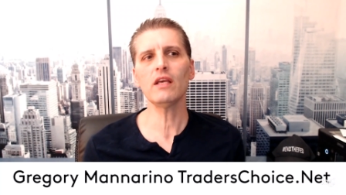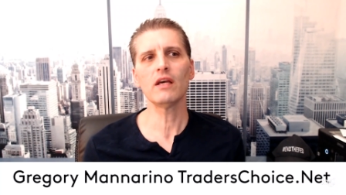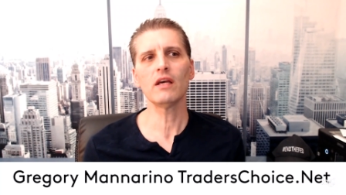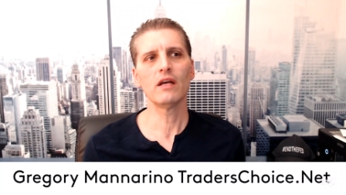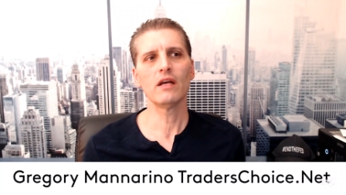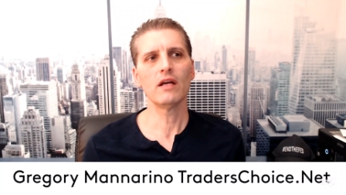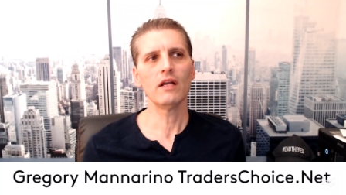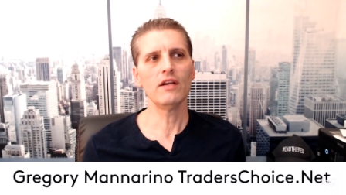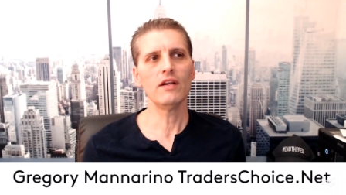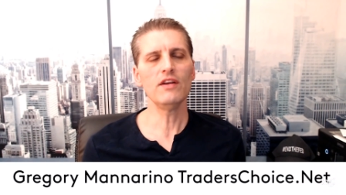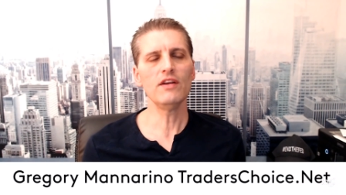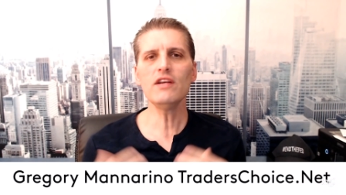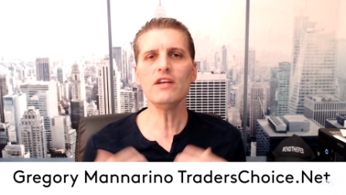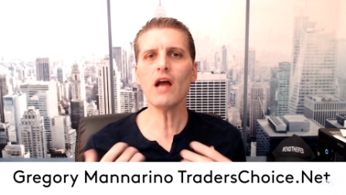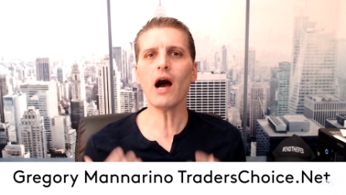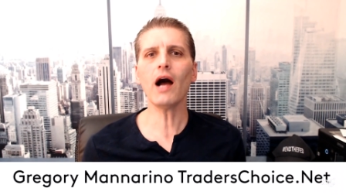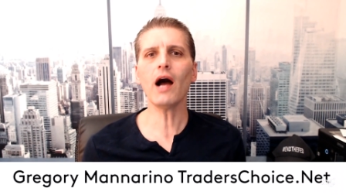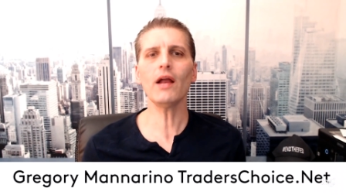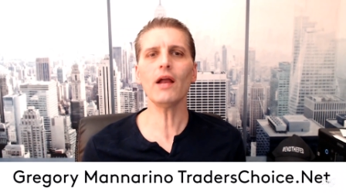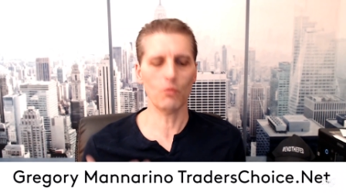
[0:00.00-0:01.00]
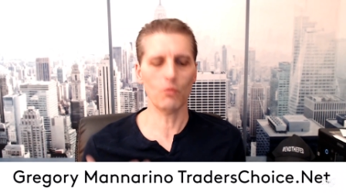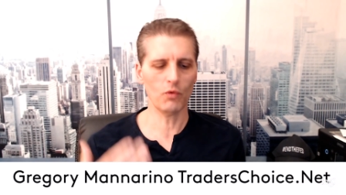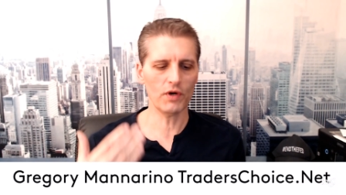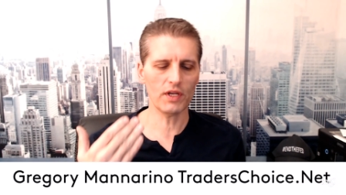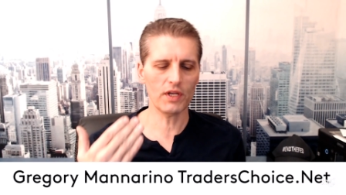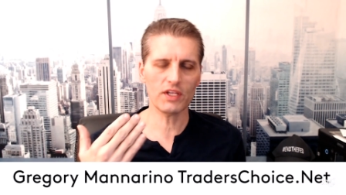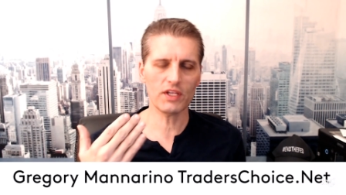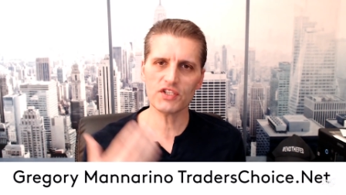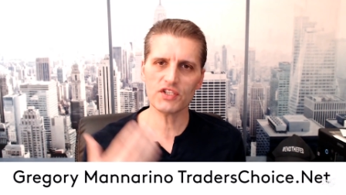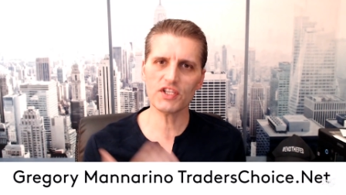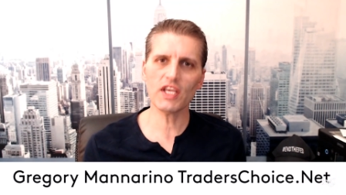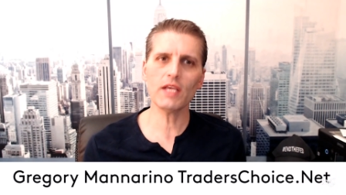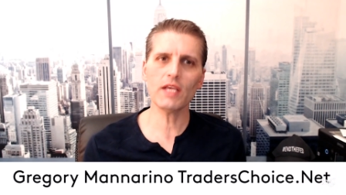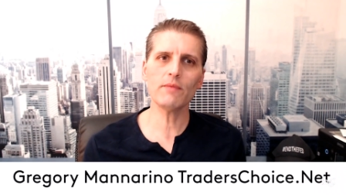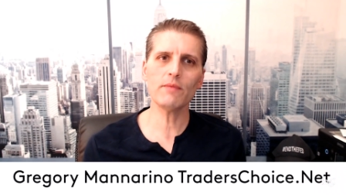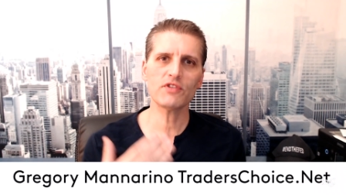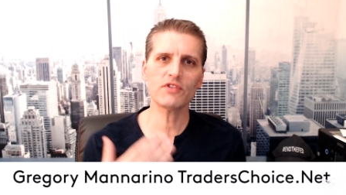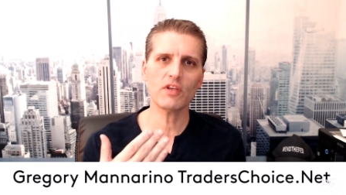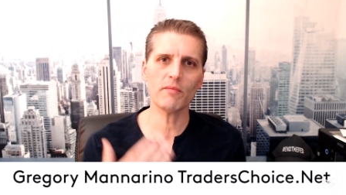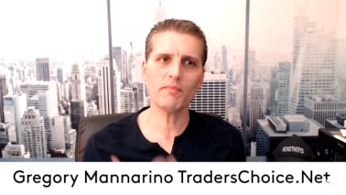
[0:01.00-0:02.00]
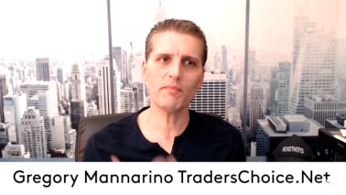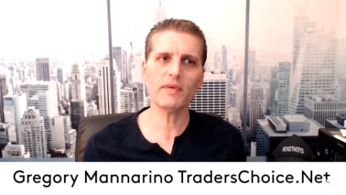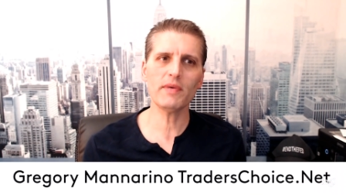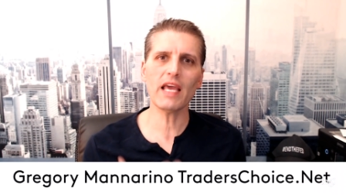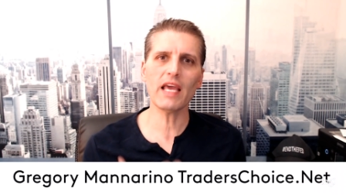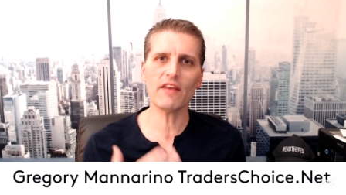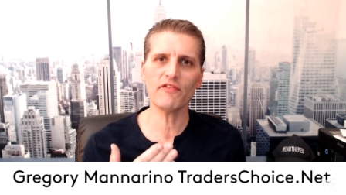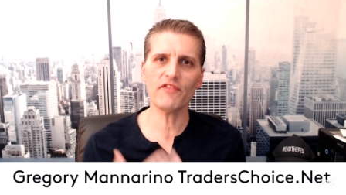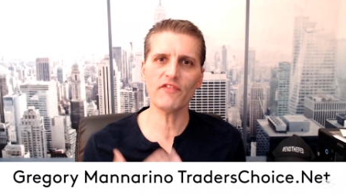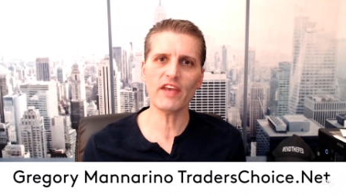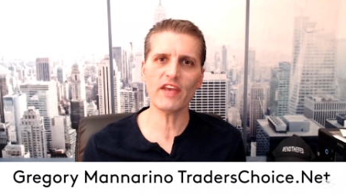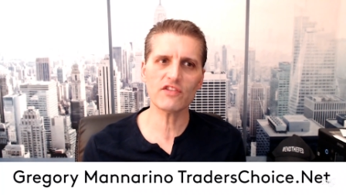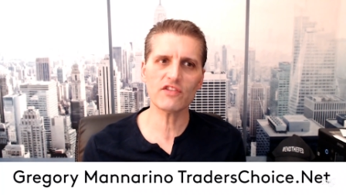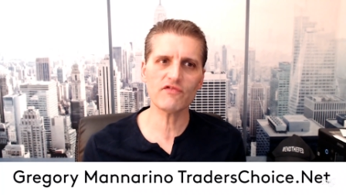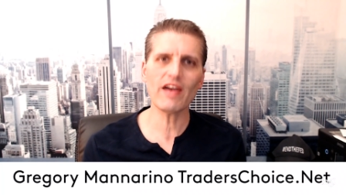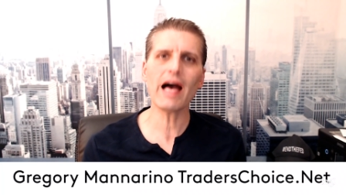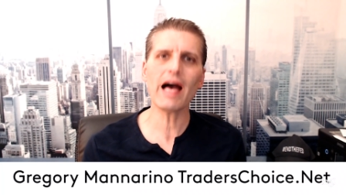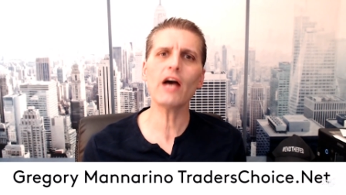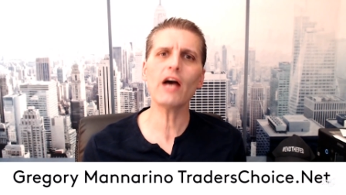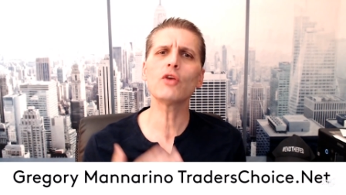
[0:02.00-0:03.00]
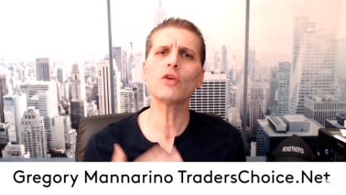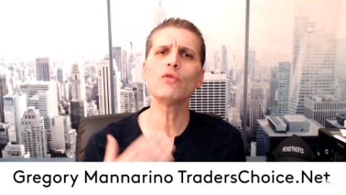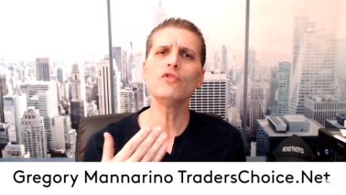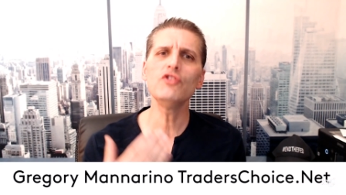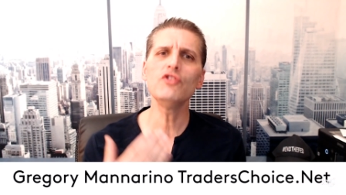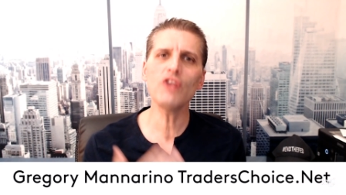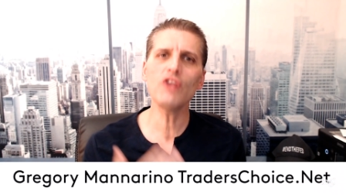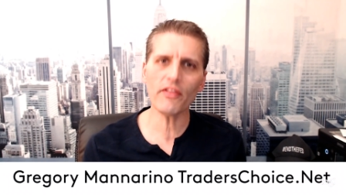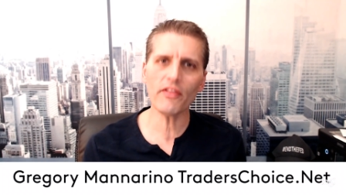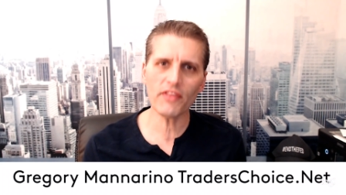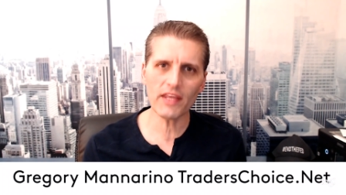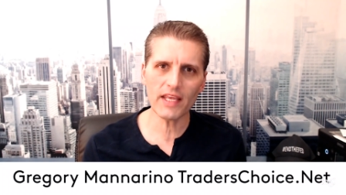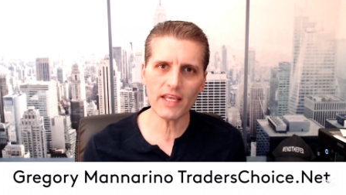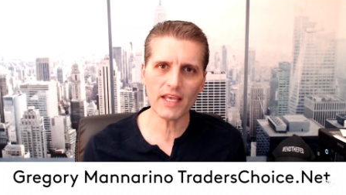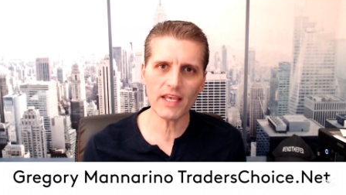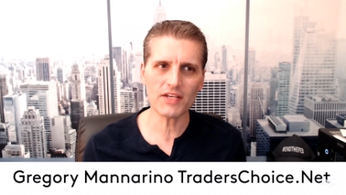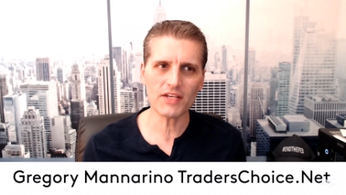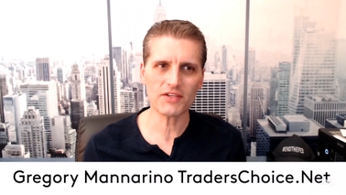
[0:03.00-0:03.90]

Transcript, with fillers: not what it seems to be at face value. Nothing is.